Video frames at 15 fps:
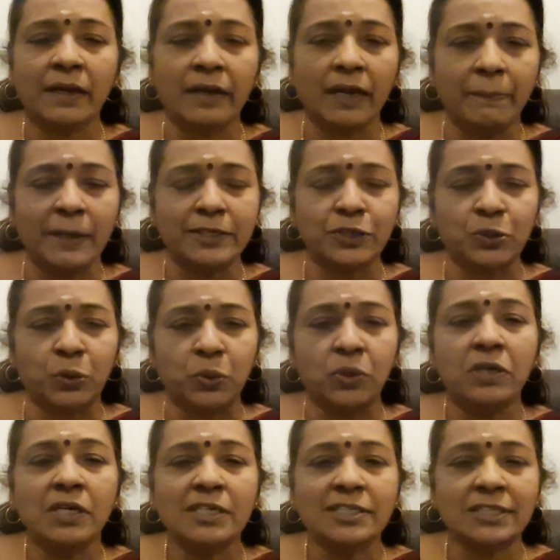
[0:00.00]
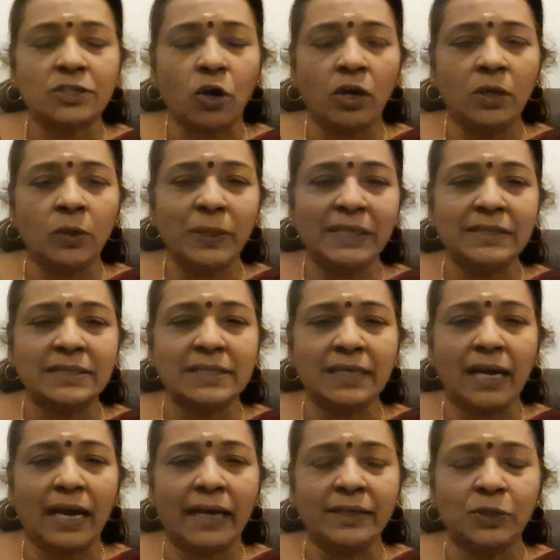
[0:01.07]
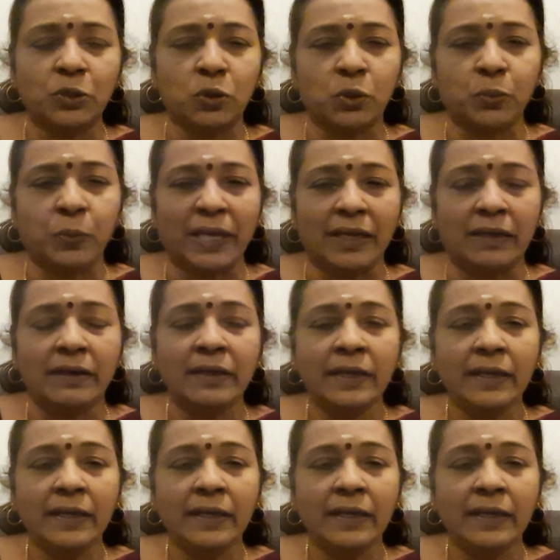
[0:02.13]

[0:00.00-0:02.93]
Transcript: Number 2, solvency and goodwill.